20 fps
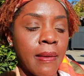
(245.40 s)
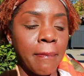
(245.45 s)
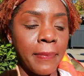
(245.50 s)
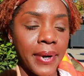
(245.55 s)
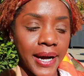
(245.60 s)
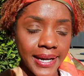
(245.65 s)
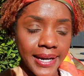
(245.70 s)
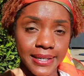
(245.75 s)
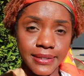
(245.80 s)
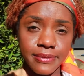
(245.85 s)

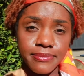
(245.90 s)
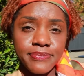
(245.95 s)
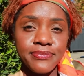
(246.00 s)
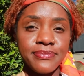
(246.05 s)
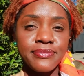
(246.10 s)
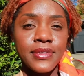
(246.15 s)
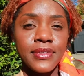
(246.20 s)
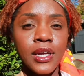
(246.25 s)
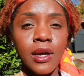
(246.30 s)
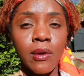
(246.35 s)
But
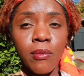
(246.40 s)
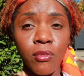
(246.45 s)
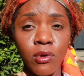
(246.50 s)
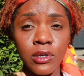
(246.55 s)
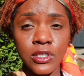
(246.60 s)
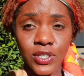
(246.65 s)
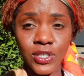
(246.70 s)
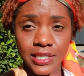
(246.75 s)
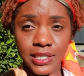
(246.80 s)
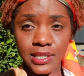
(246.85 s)

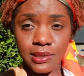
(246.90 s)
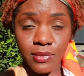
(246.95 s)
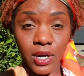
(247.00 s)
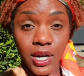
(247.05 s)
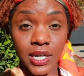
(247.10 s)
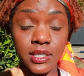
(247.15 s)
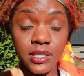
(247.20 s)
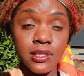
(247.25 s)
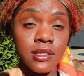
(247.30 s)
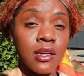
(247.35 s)
dress
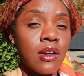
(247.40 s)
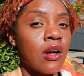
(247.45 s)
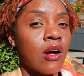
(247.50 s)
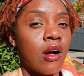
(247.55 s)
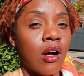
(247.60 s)
smart.